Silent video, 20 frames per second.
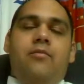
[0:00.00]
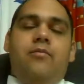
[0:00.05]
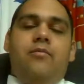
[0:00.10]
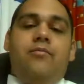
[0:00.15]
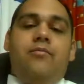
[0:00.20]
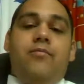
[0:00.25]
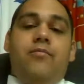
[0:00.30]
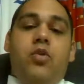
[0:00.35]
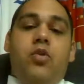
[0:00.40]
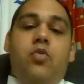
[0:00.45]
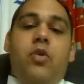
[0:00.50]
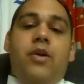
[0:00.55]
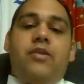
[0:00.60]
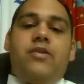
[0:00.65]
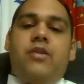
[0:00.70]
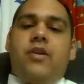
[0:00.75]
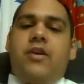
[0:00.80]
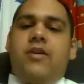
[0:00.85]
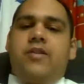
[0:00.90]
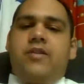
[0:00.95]
US, you
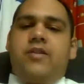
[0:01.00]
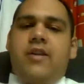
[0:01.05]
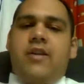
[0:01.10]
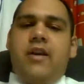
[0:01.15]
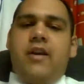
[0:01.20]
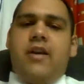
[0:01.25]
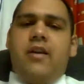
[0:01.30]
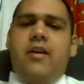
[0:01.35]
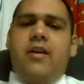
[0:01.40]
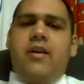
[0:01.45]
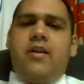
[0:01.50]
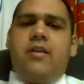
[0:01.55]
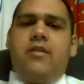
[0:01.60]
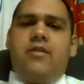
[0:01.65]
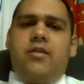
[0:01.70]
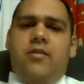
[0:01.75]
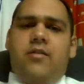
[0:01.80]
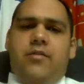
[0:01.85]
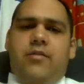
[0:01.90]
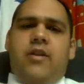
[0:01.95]
could say,
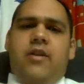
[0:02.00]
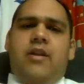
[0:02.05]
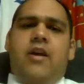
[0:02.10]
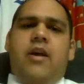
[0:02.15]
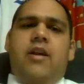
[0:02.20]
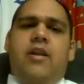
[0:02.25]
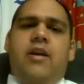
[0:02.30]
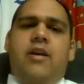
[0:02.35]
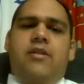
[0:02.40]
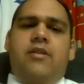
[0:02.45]
something like that.